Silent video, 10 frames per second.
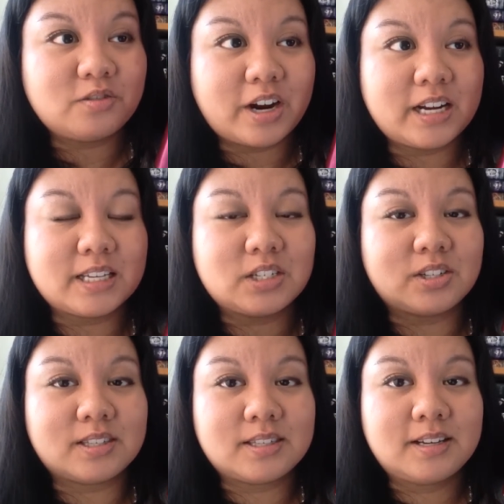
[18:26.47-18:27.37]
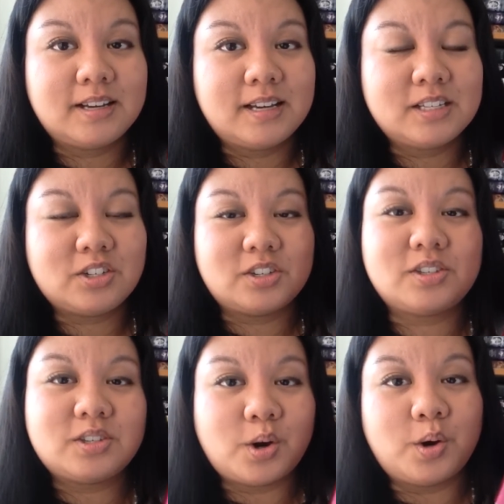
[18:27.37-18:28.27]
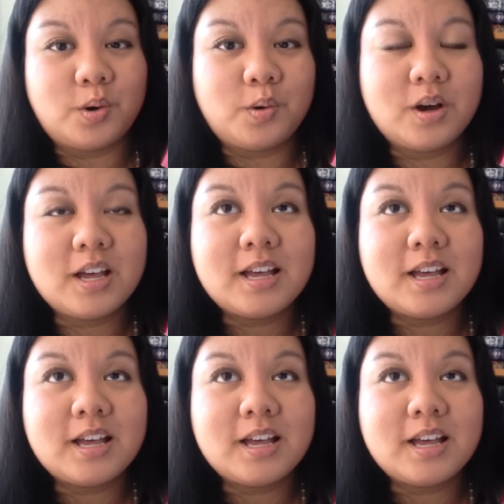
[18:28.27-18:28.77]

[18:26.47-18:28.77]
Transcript: writing is just just so